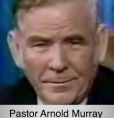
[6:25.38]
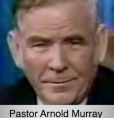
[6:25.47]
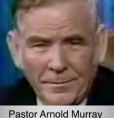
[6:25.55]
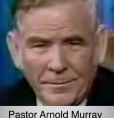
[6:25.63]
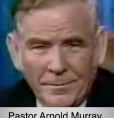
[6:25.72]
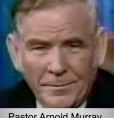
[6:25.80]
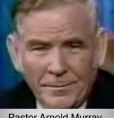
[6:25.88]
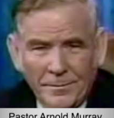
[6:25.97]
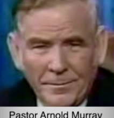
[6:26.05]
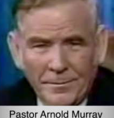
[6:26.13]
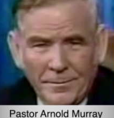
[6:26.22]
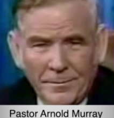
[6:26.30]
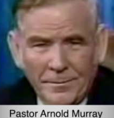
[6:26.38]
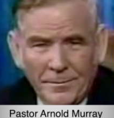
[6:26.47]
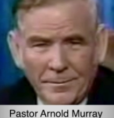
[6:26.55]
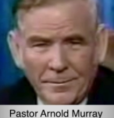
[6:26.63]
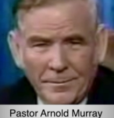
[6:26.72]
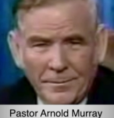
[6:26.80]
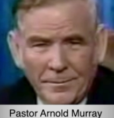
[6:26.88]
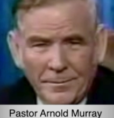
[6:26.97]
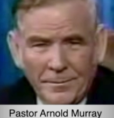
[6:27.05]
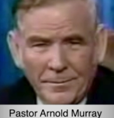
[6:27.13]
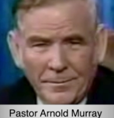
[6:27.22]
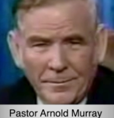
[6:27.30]

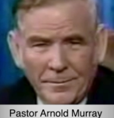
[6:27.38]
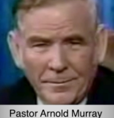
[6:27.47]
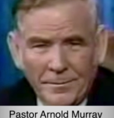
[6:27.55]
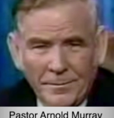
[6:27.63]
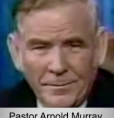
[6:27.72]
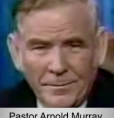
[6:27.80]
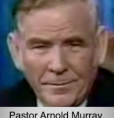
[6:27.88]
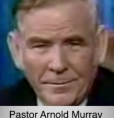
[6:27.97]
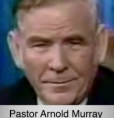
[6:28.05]
Nobody speaks.